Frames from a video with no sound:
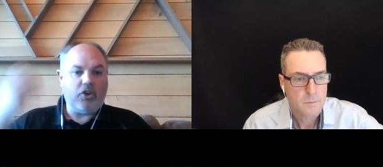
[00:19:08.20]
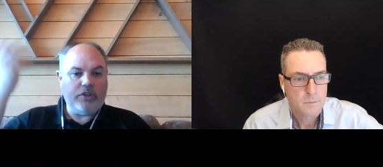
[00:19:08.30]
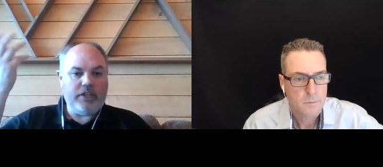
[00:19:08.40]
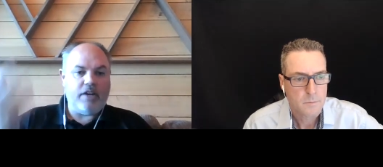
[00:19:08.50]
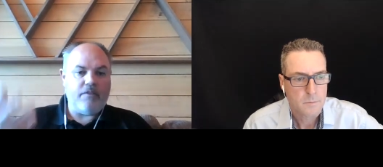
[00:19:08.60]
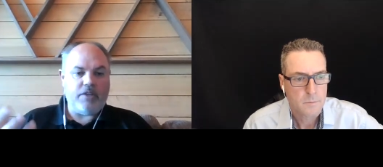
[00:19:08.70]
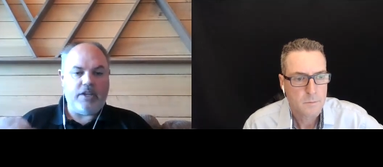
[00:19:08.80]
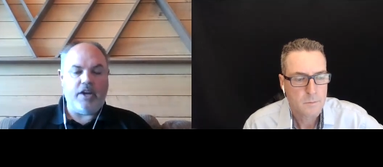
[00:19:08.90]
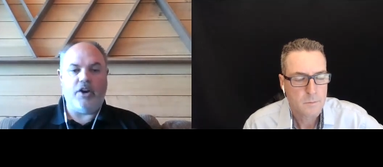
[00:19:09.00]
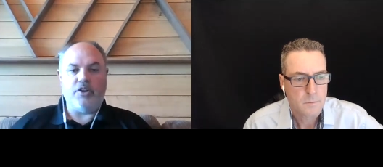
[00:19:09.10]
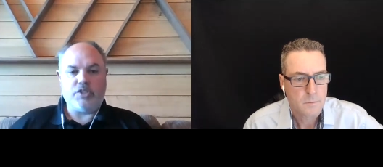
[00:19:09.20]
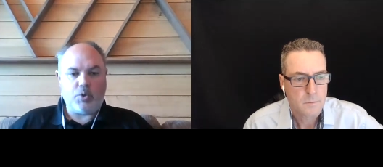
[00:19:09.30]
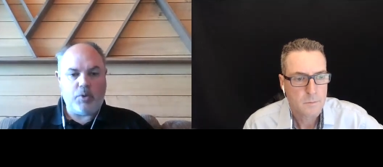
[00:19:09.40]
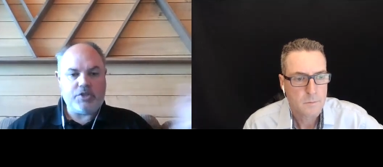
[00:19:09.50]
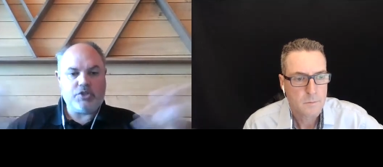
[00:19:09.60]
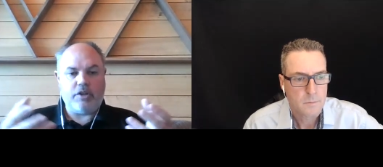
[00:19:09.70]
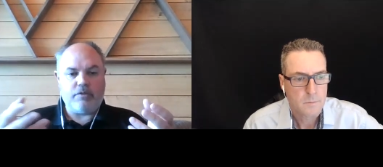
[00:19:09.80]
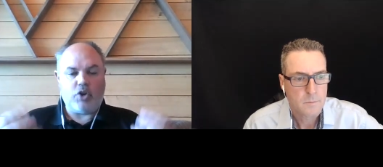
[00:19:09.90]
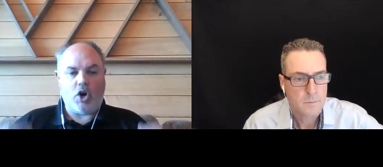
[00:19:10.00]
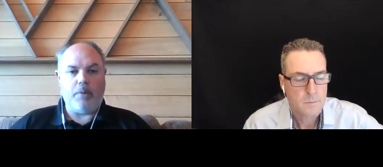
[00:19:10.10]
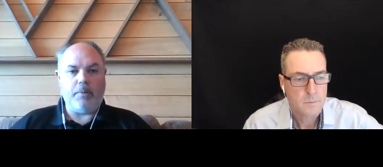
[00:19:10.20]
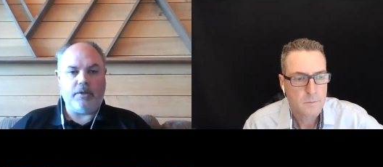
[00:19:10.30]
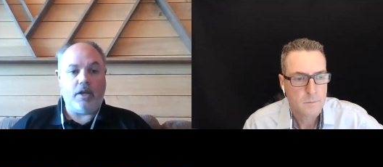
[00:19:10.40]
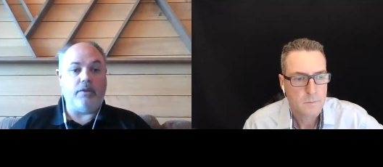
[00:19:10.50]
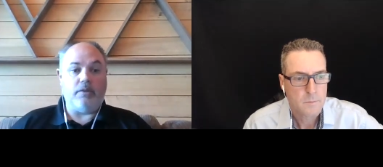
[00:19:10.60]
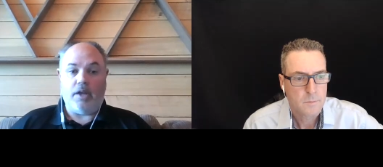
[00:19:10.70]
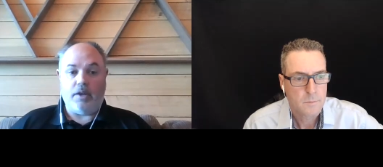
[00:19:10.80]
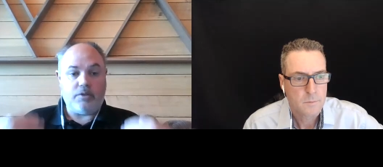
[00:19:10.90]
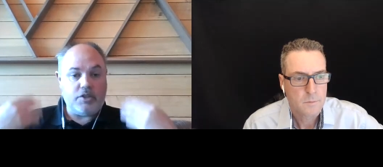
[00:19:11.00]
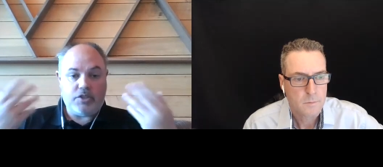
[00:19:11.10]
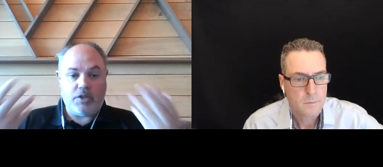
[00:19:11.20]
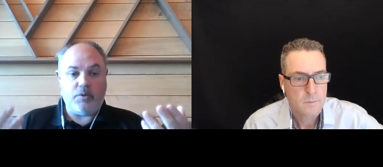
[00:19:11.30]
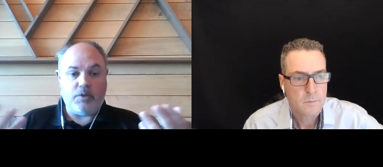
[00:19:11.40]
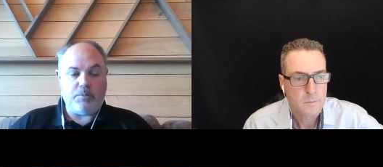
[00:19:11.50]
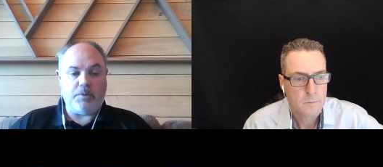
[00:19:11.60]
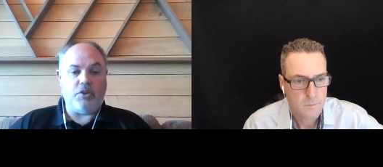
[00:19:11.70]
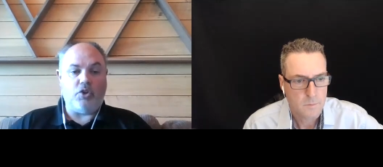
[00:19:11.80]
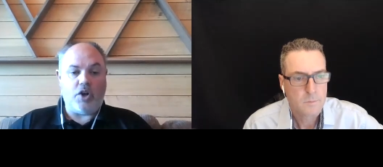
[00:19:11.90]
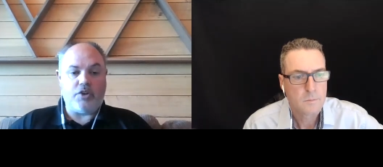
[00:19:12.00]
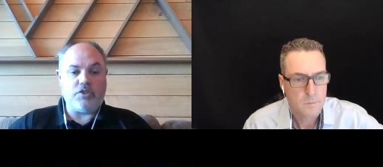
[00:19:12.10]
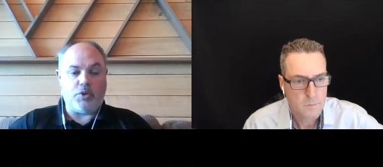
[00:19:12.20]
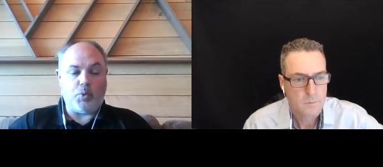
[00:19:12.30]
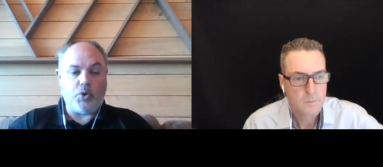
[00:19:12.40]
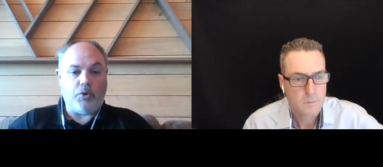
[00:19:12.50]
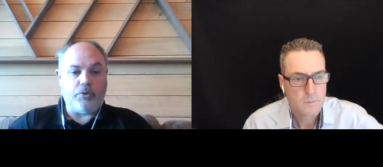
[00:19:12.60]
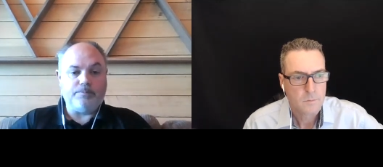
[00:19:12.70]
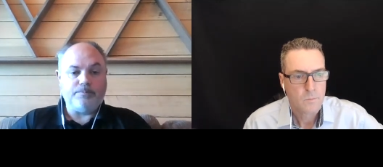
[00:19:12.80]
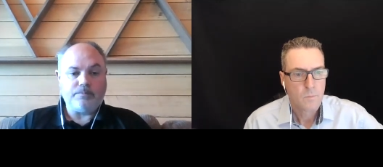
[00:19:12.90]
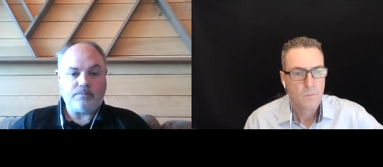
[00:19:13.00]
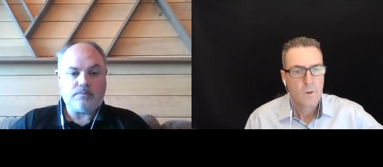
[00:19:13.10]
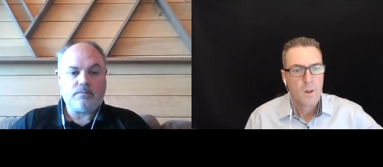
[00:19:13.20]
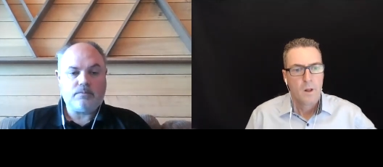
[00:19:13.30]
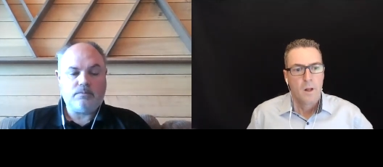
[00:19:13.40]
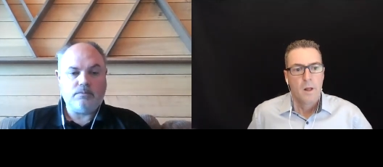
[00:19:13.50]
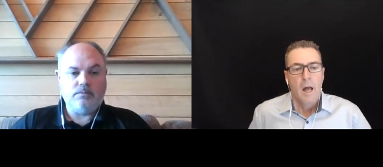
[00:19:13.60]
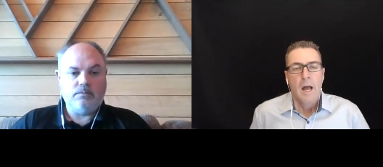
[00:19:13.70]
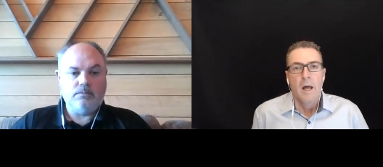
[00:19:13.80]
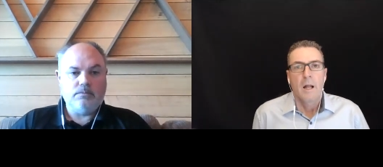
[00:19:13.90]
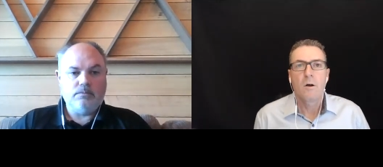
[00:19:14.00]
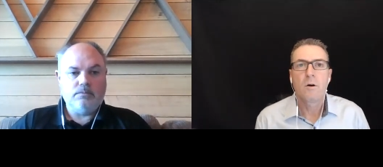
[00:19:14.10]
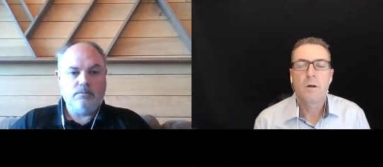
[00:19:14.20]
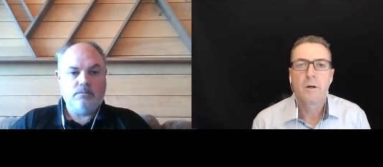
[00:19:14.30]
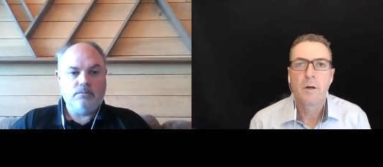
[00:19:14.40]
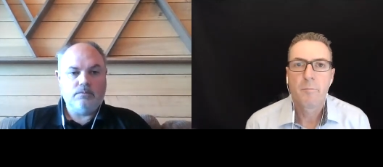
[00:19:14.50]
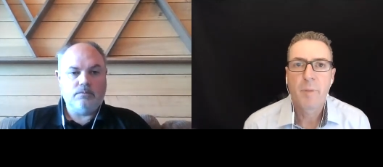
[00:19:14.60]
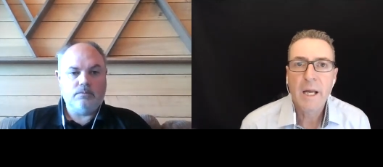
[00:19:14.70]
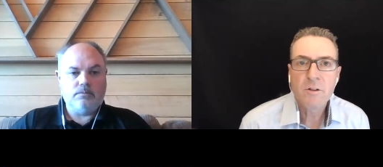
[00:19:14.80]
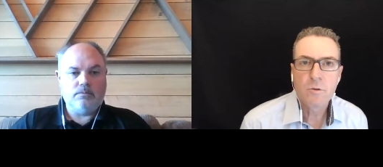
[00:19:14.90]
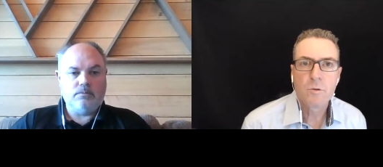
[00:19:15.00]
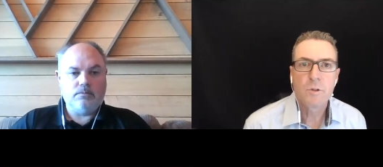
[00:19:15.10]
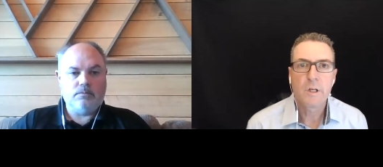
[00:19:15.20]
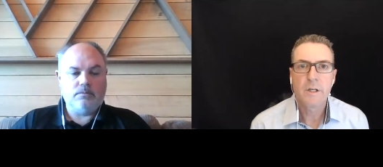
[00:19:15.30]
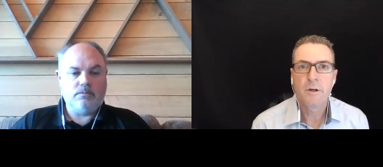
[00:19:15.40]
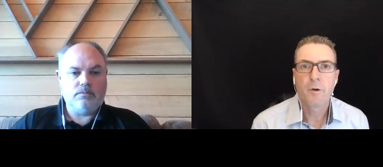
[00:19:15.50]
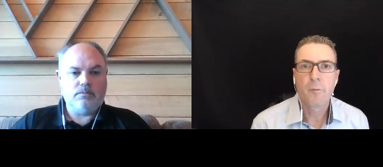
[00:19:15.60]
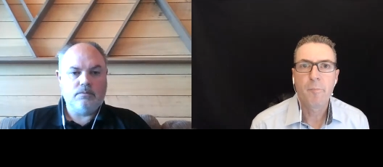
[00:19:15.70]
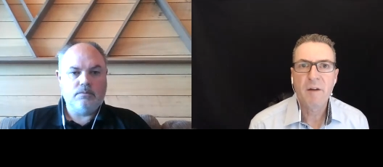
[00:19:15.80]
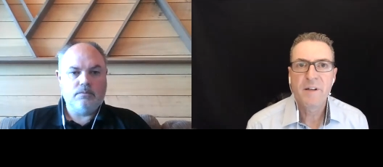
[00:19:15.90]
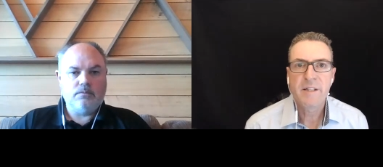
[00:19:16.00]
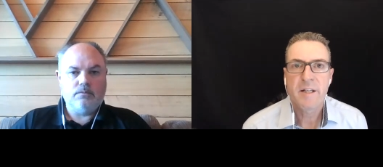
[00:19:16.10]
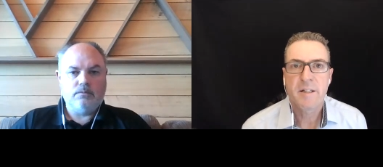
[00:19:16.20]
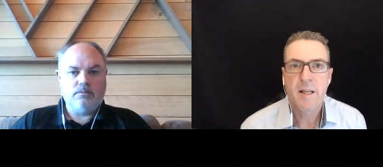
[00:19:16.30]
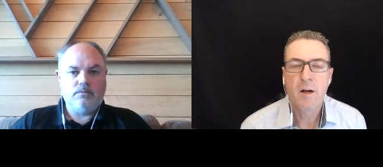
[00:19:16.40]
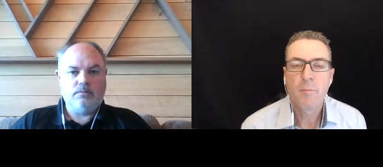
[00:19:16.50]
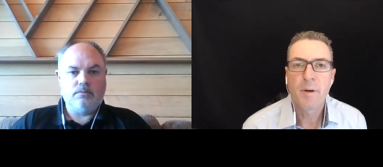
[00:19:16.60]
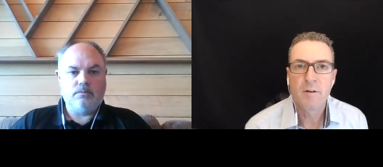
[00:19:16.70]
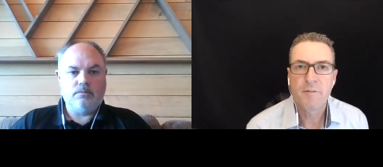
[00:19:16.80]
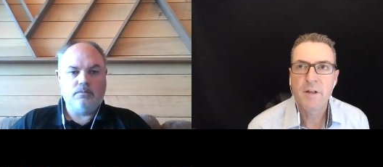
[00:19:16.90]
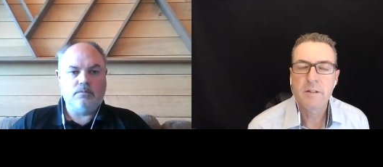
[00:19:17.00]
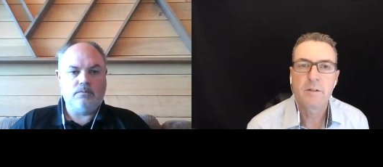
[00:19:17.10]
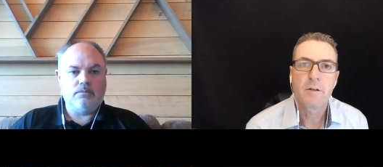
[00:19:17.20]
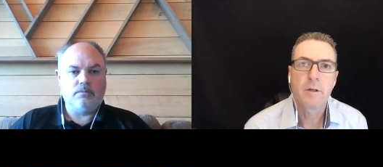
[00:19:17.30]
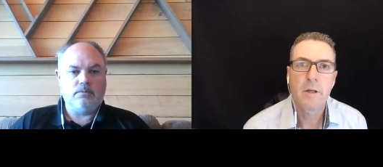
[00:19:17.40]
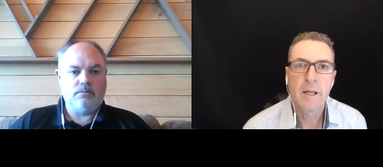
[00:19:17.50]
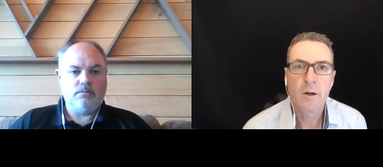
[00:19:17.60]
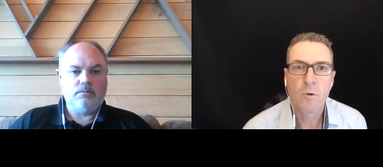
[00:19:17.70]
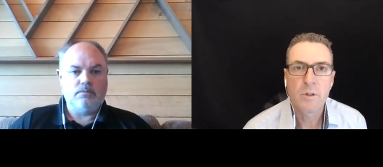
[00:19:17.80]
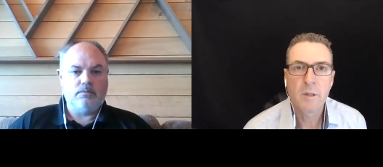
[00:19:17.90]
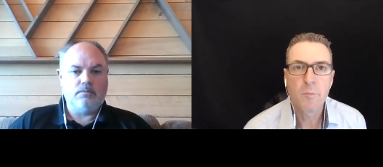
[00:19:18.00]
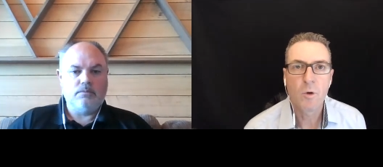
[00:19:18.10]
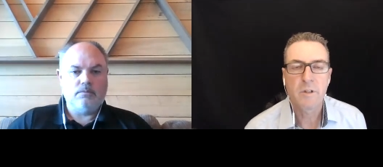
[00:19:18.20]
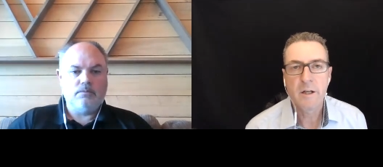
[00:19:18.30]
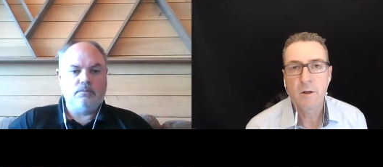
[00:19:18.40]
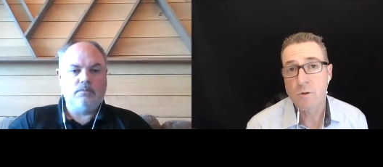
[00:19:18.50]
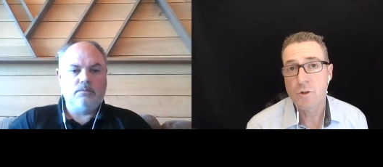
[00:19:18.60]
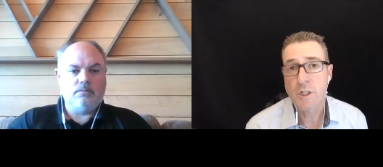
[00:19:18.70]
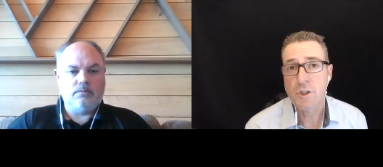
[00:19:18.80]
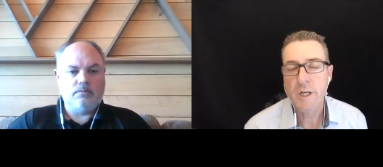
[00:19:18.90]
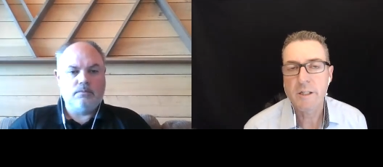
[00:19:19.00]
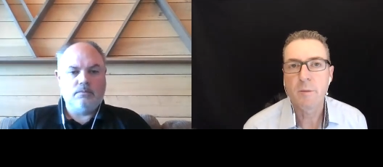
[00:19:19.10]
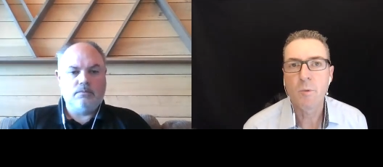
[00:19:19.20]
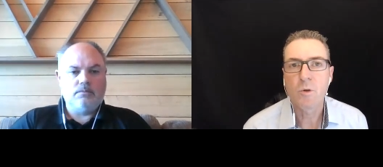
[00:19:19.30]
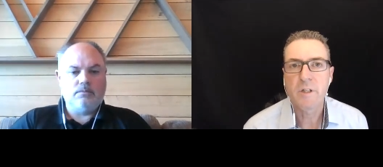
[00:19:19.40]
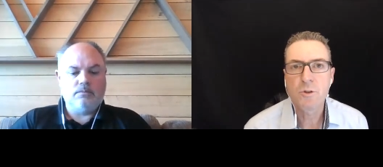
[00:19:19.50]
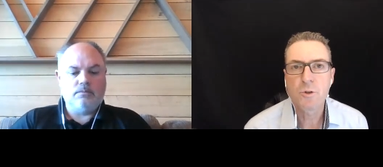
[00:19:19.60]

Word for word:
Speaker 1: cleaning of the air, sequestering of carbon, and continuing to be the lungs of the world.
Speaker 2: Alors, Brent nous donnait un parfait exemple, en fait, et on cherchait à démontrer